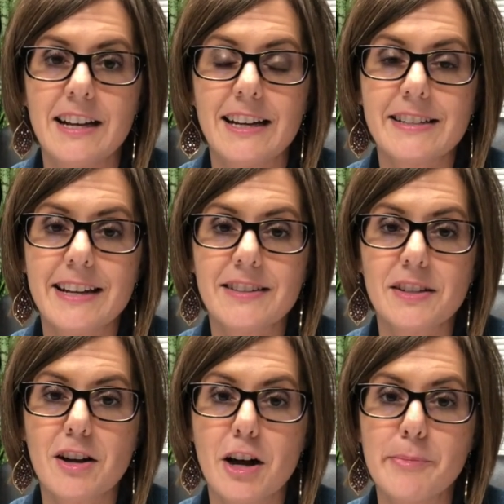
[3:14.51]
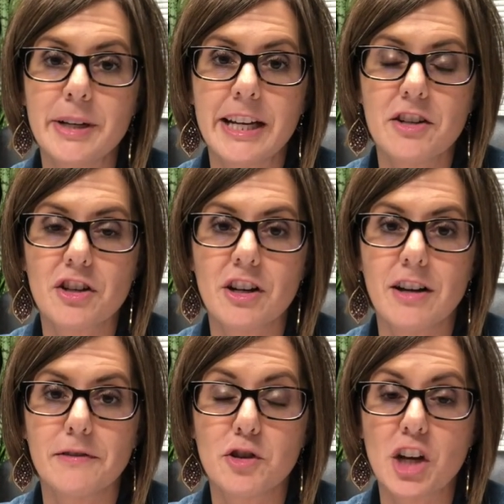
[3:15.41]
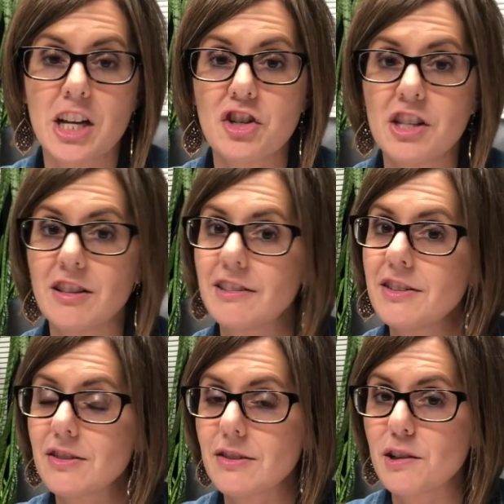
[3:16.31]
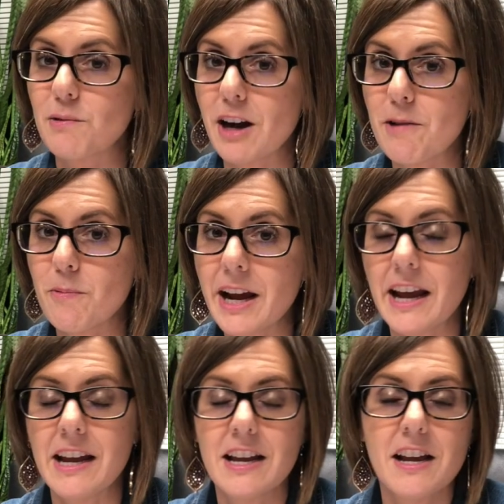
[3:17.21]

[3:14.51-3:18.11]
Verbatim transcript: It takes a combination of changing the lenses the right way,